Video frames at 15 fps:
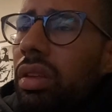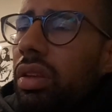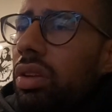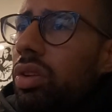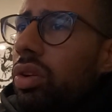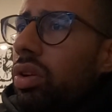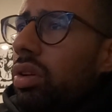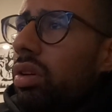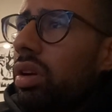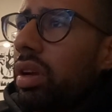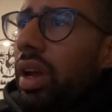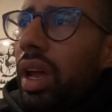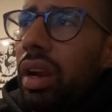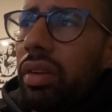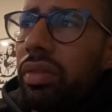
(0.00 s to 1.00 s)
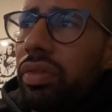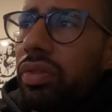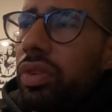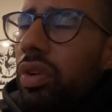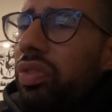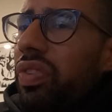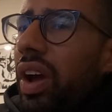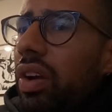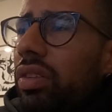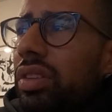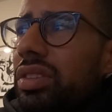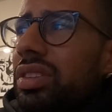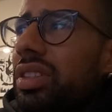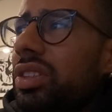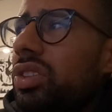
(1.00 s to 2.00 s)
your kind of your final
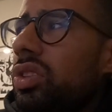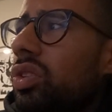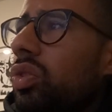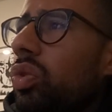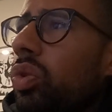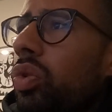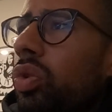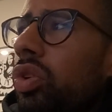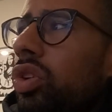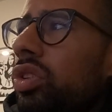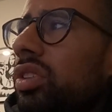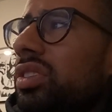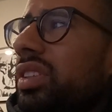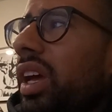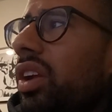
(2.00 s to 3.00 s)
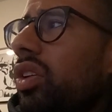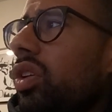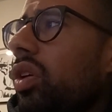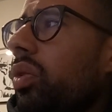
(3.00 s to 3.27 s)
decision of who you decide to